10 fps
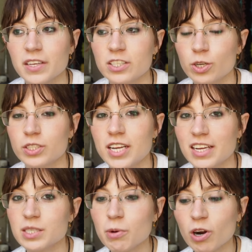took today
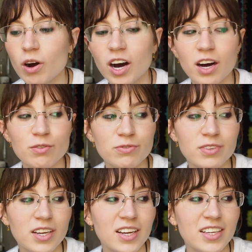and tomorrow off.
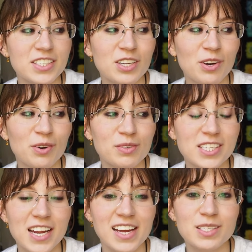So
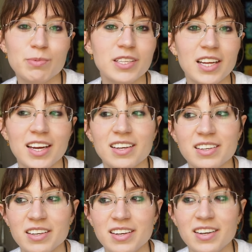today has been
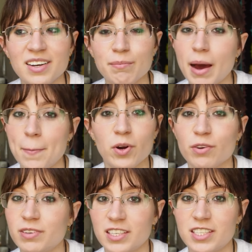like my
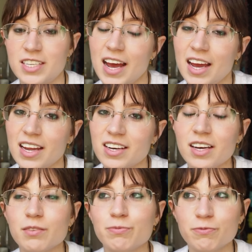perfect day.
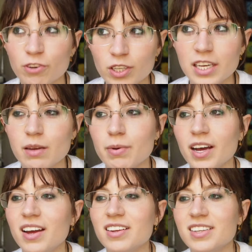Not fully,
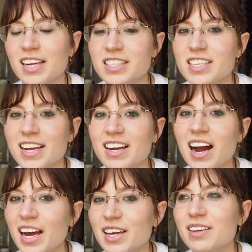but it's like
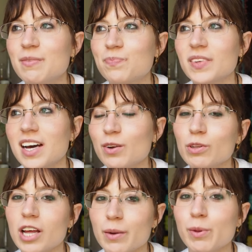I I know a
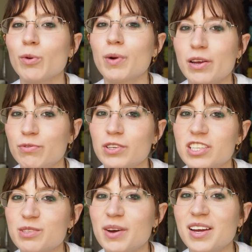lot of people probably feel
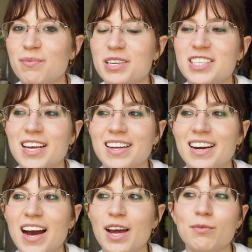this way, but it's like
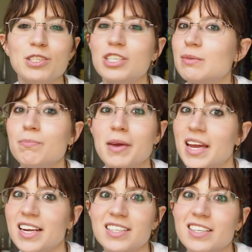I was just
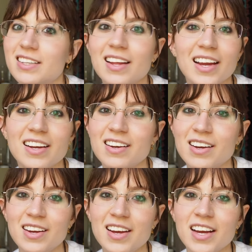made to like
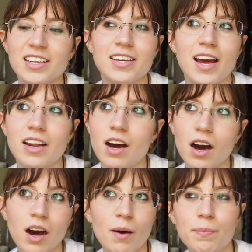get
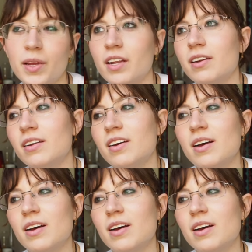up and